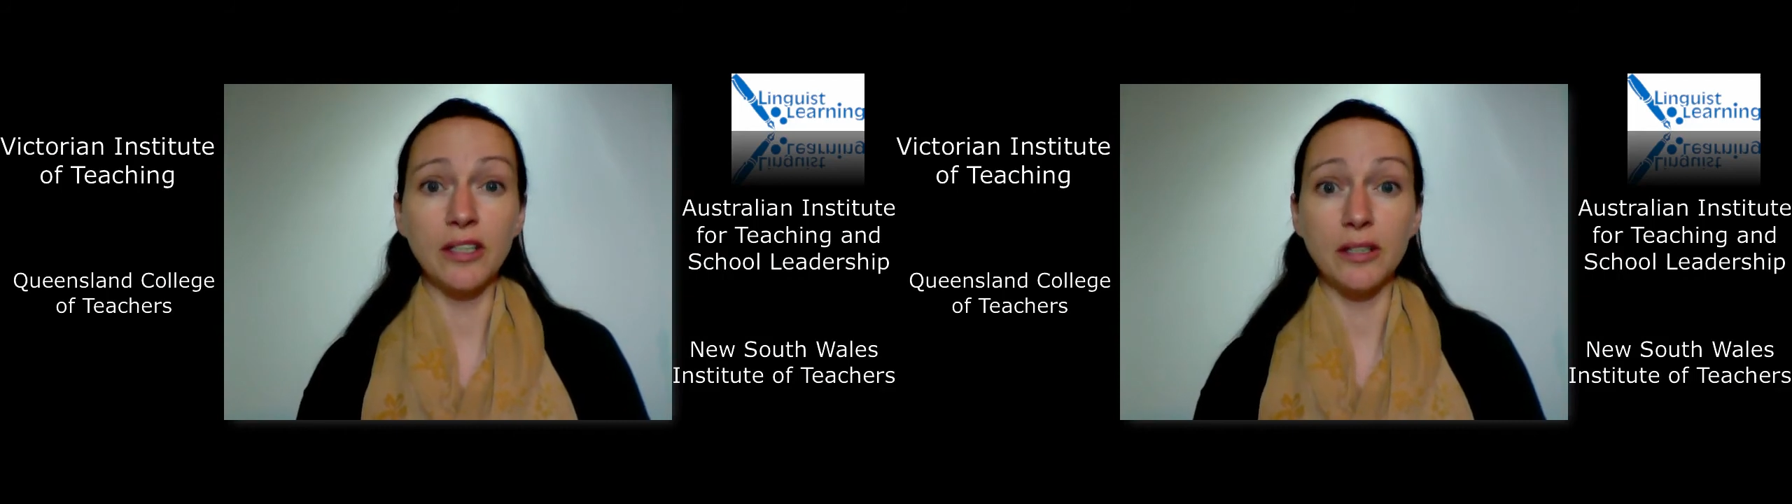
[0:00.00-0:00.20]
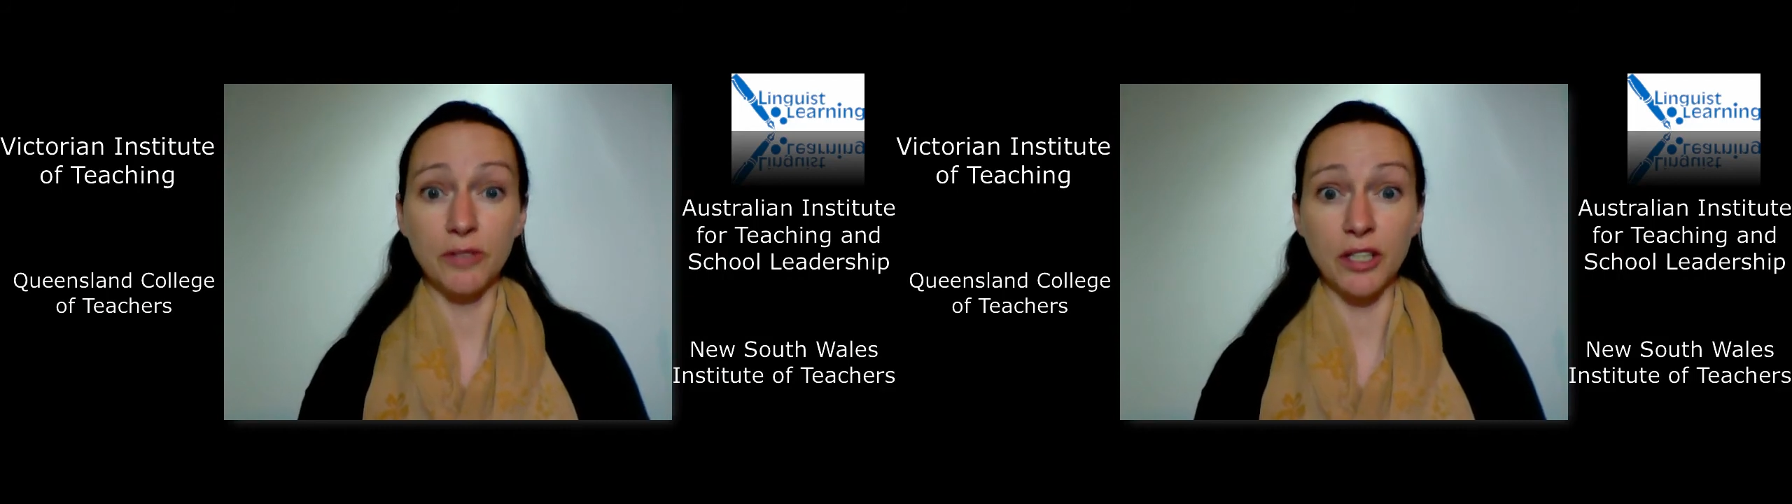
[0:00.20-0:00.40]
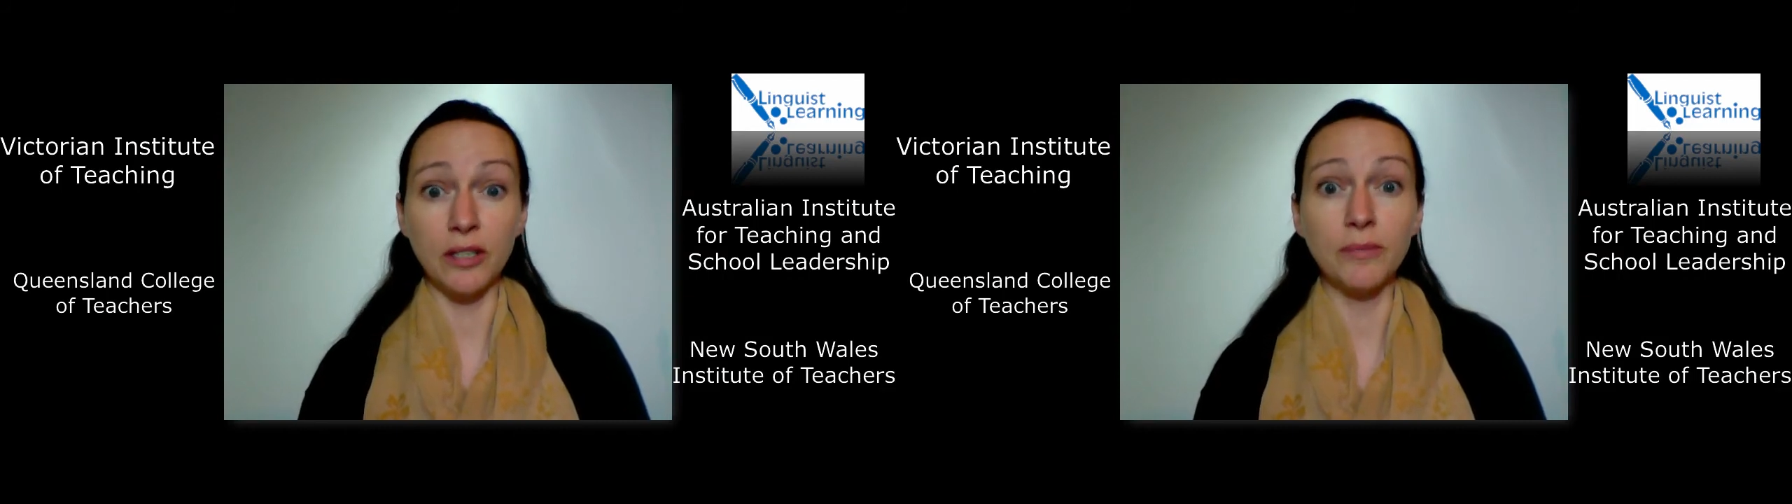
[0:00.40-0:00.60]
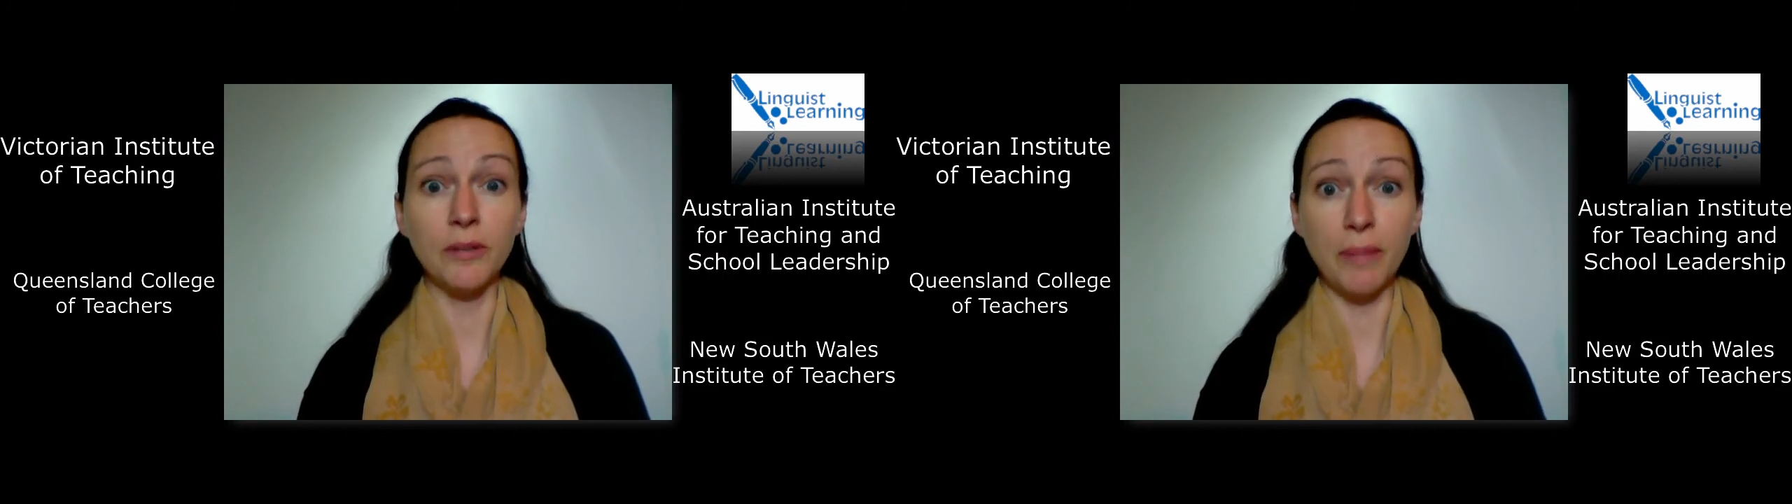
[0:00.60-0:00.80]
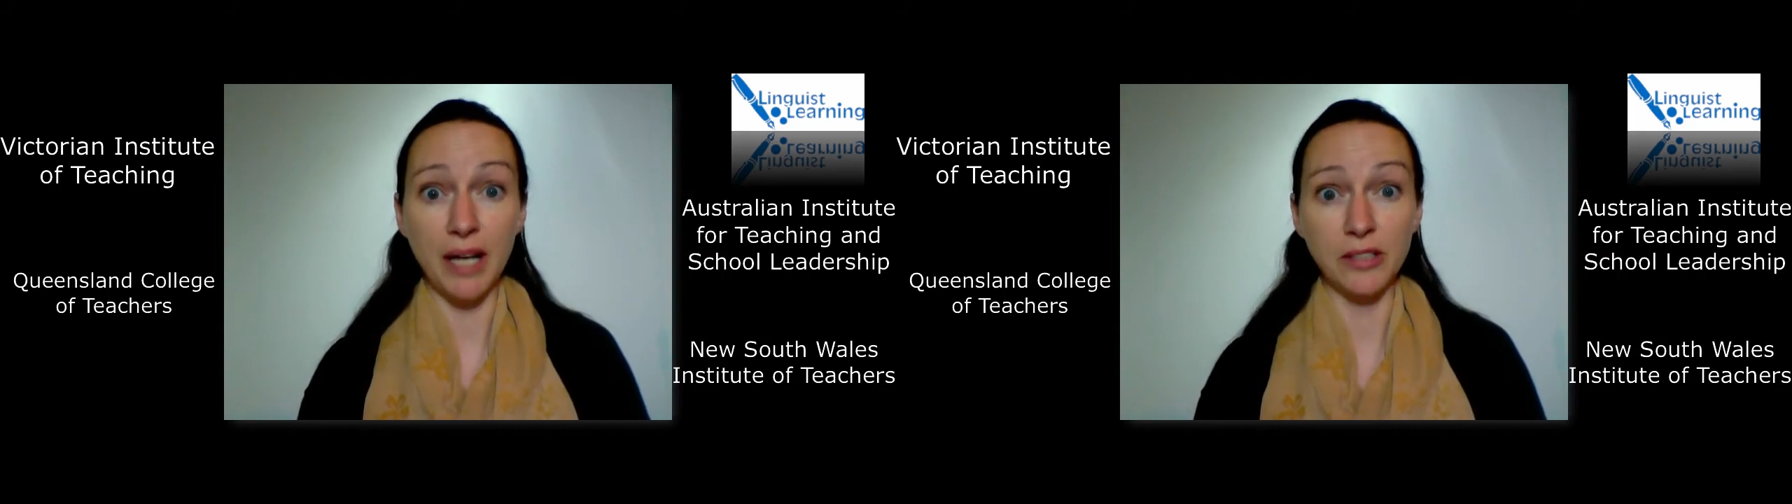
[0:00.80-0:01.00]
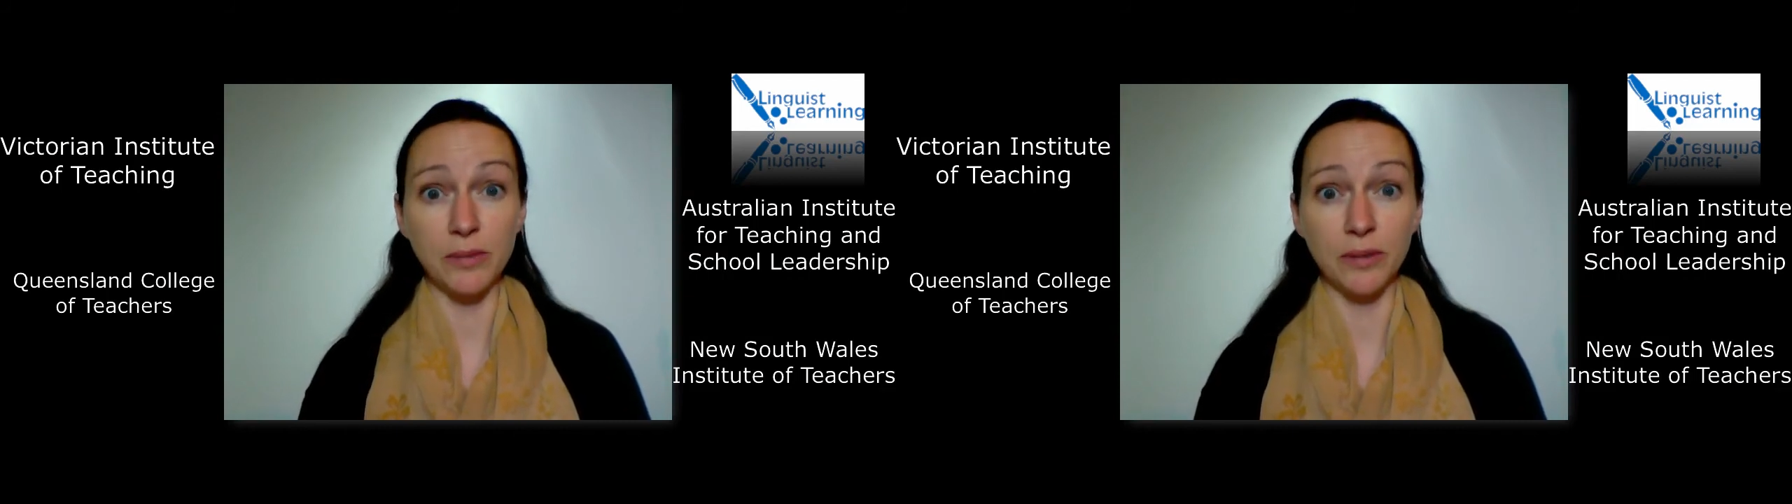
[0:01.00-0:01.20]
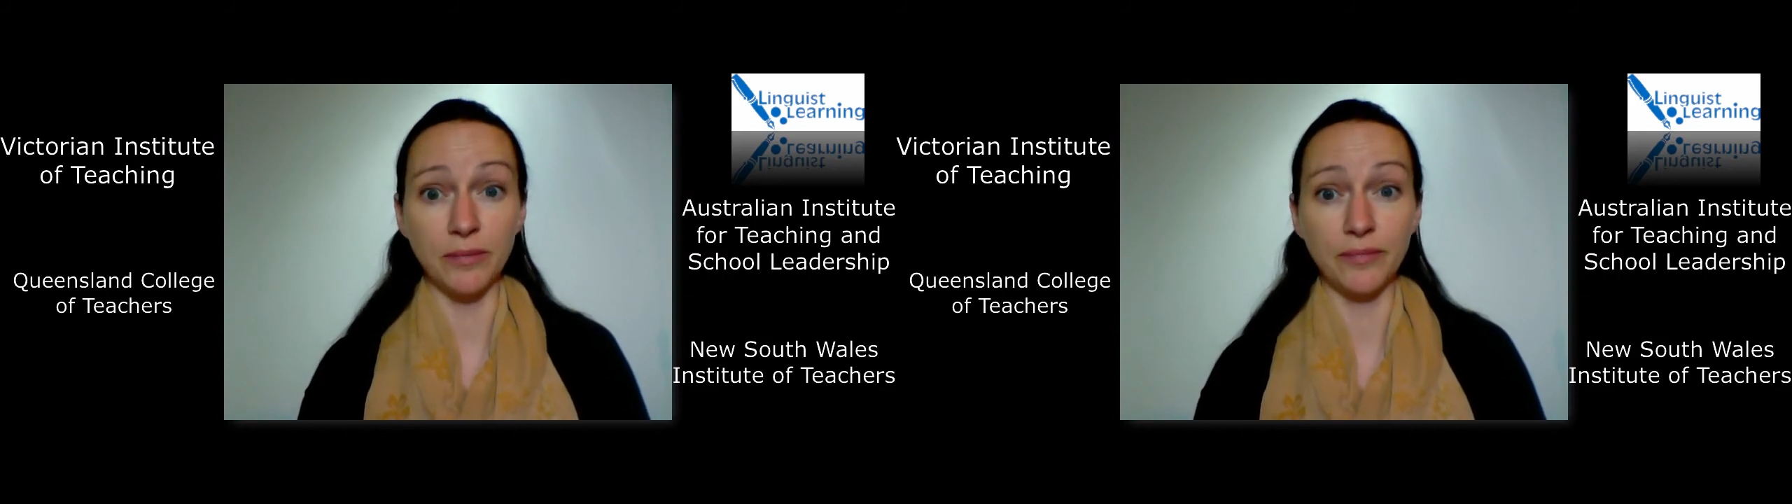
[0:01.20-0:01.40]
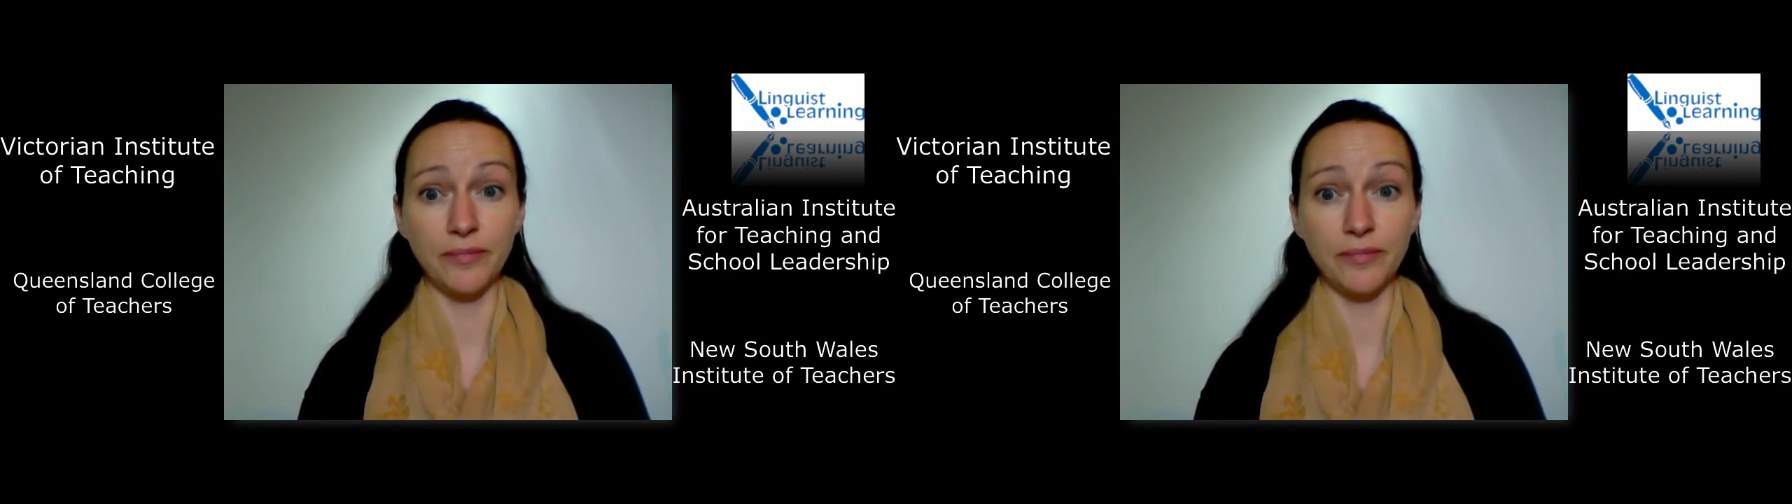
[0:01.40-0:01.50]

curriculum compatible.